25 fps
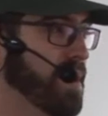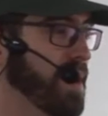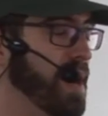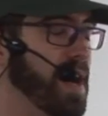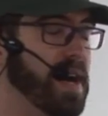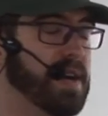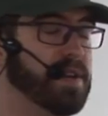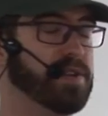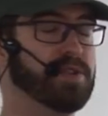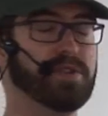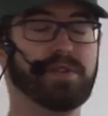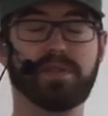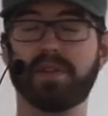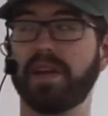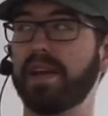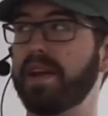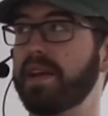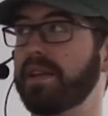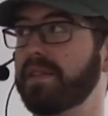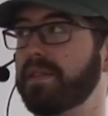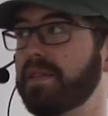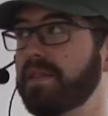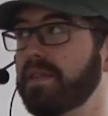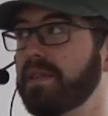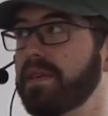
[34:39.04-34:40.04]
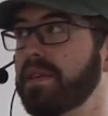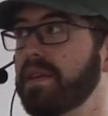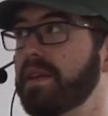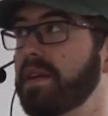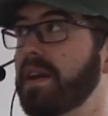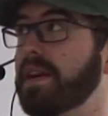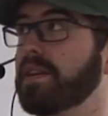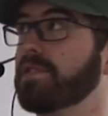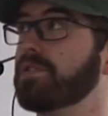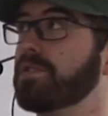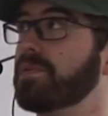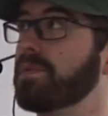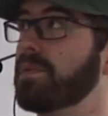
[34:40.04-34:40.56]
action and the
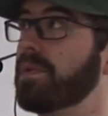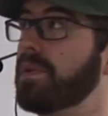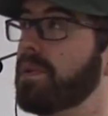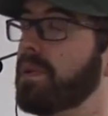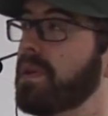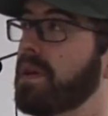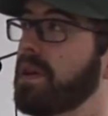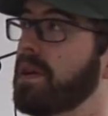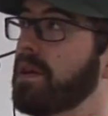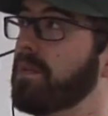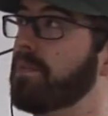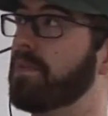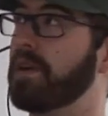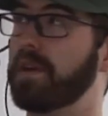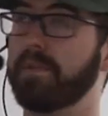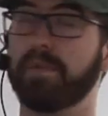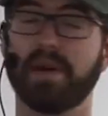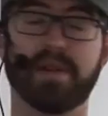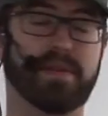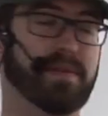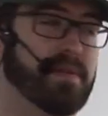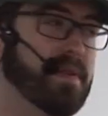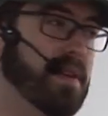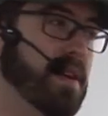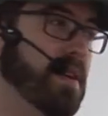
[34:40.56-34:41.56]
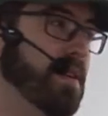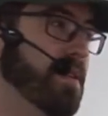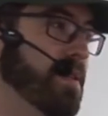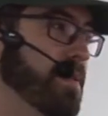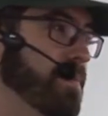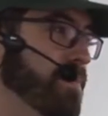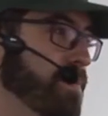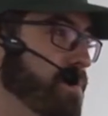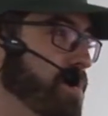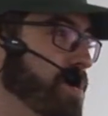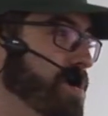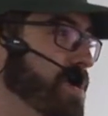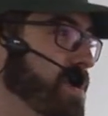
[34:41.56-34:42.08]
actual bar button item,
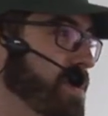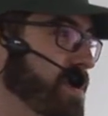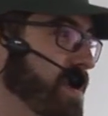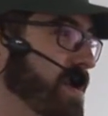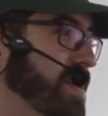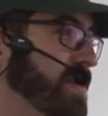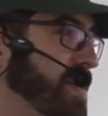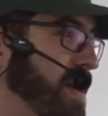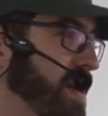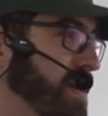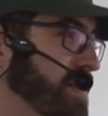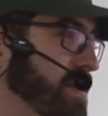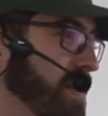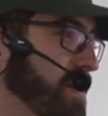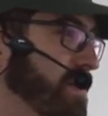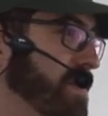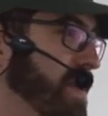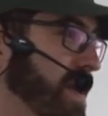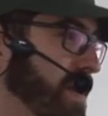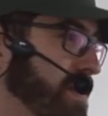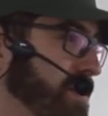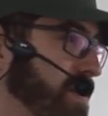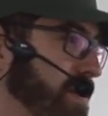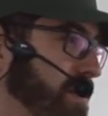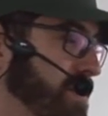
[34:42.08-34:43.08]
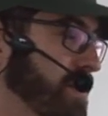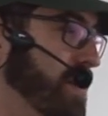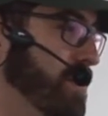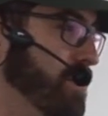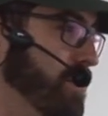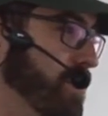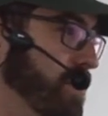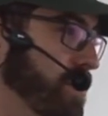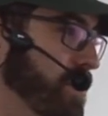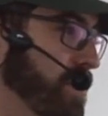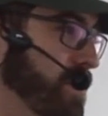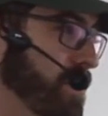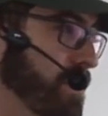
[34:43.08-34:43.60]
which is the exact same thing system
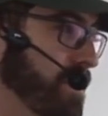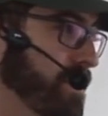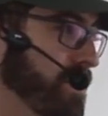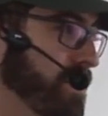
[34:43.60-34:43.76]
would do.